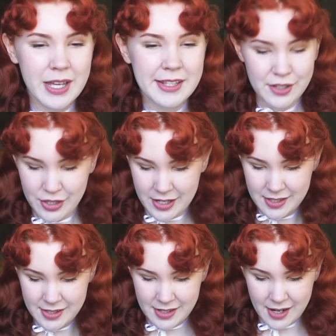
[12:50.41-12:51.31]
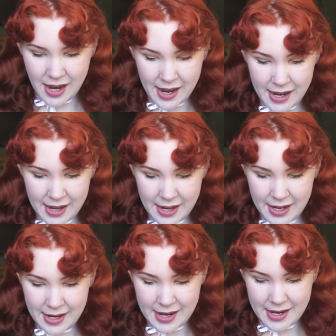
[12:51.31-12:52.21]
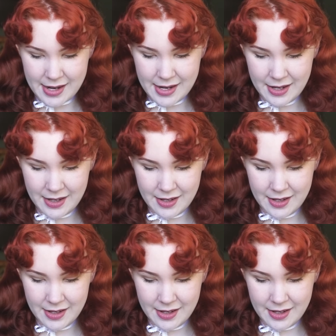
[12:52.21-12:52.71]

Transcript: it's just I